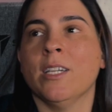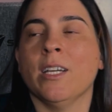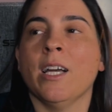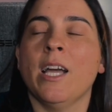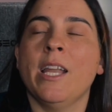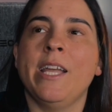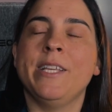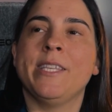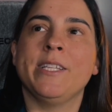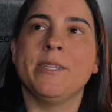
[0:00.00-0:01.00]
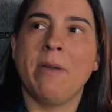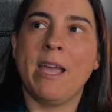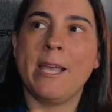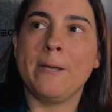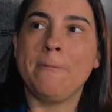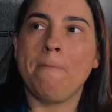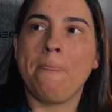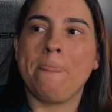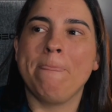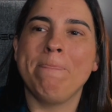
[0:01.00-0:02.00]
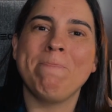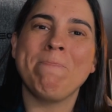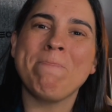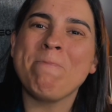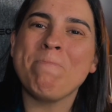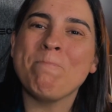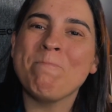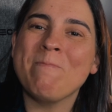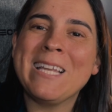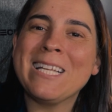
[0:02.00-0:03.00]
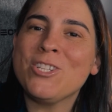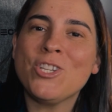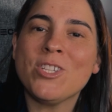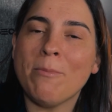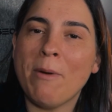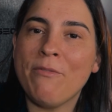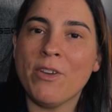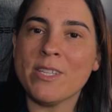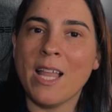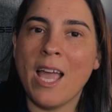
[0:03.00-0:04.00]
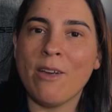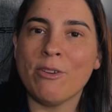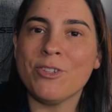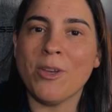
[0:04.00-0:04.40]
and he said to me, English is not my first language,